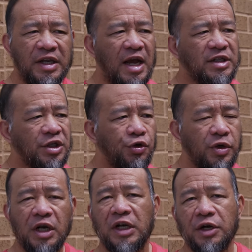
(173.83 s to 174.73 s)
Yes, you
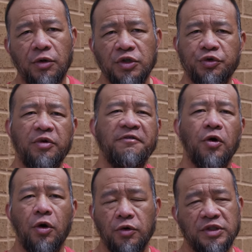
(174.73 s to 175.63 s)
can clear those
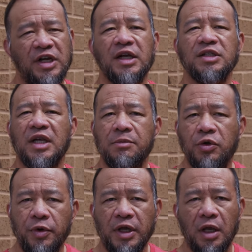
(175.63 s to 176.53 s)
3-foot hurdles. Yes, keep
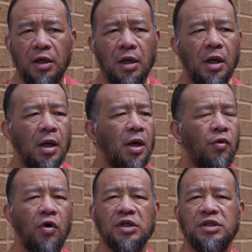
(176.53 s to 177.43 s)
doing it.
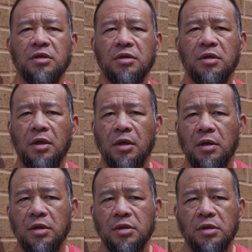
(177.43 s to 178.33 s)
Whereas
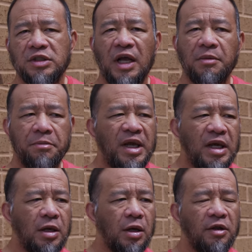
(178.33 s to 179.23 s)
son
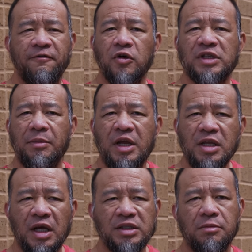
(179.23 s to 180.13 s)
B, the first time
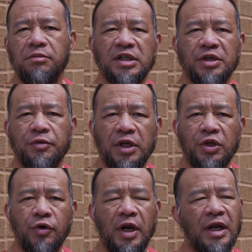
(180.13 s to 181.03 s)
he does it, doesn't really do it.